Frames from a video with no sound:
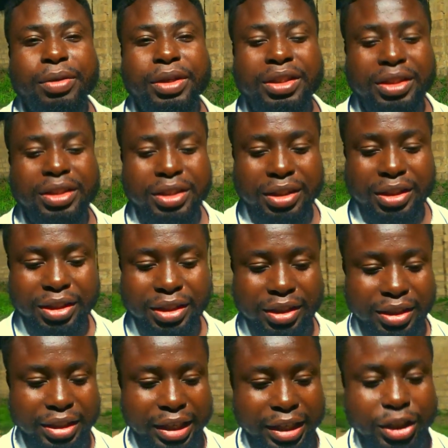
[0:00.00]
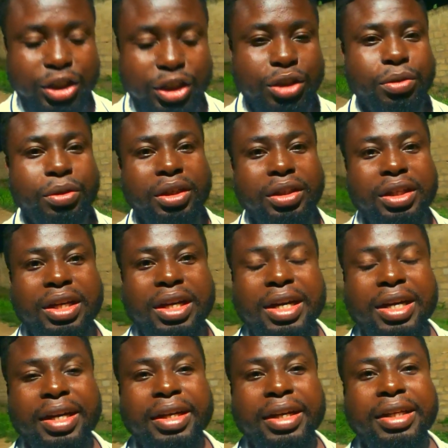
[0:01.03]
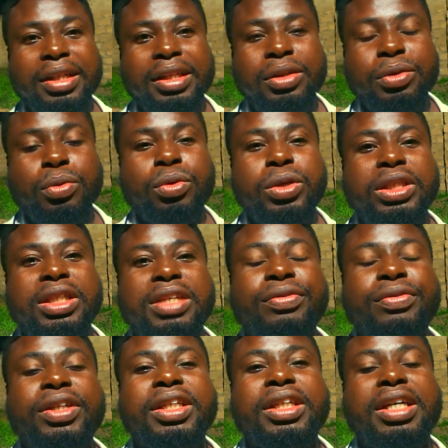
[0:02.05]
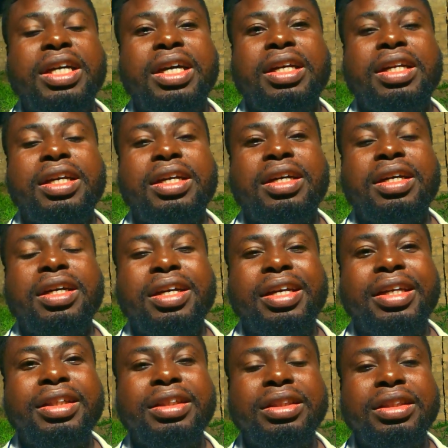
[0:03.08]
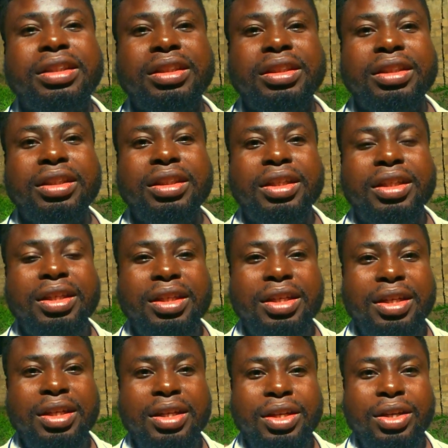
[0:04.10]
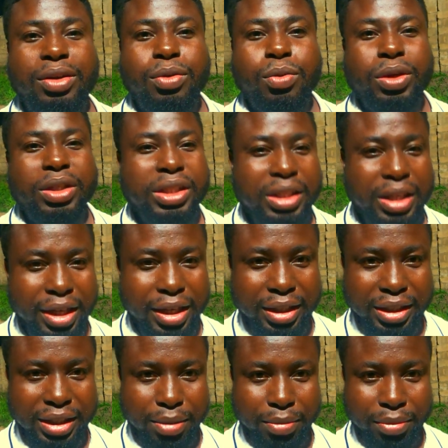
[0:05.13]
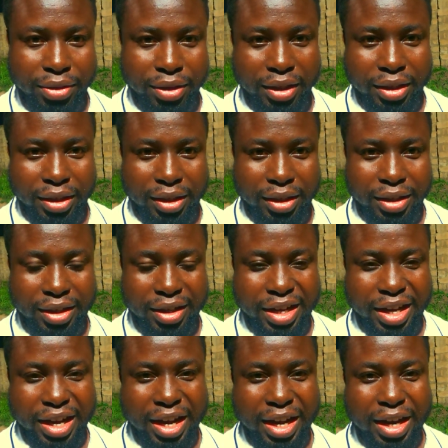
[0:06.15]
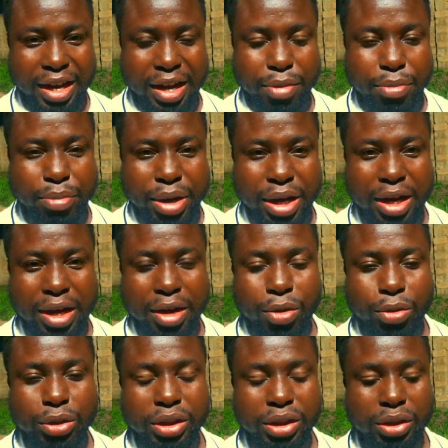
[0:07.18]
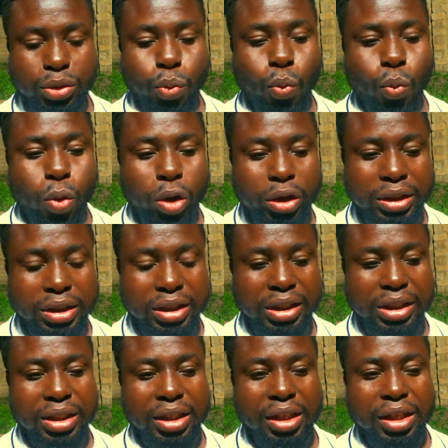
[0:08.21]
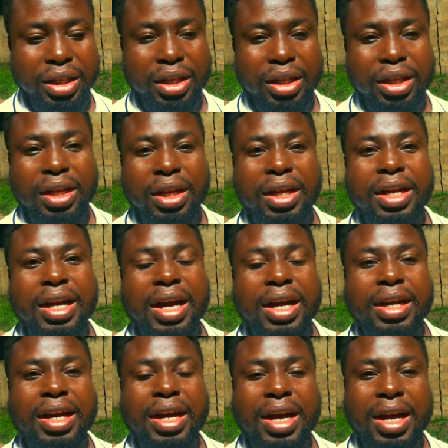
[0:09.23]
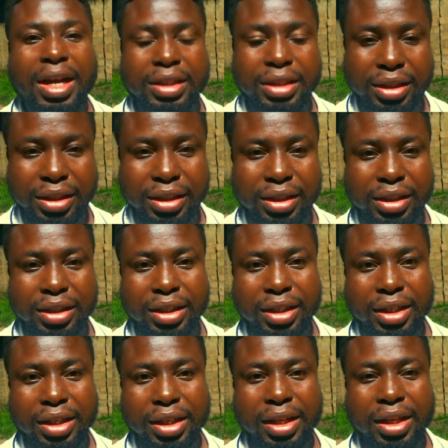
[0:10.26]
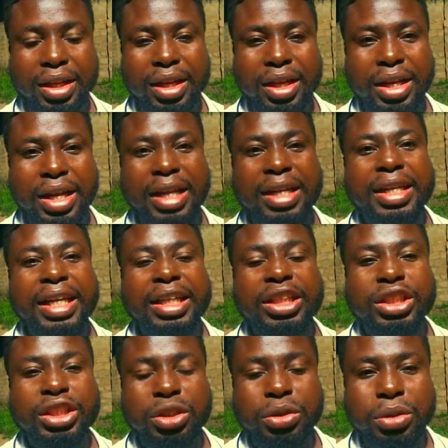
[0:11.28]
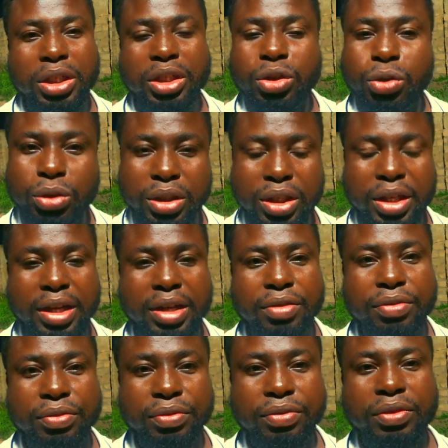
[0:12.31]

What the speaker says: is this Nigerian guy who is living in Ghana and was saying something about what Ghana has and Nigeria don't have.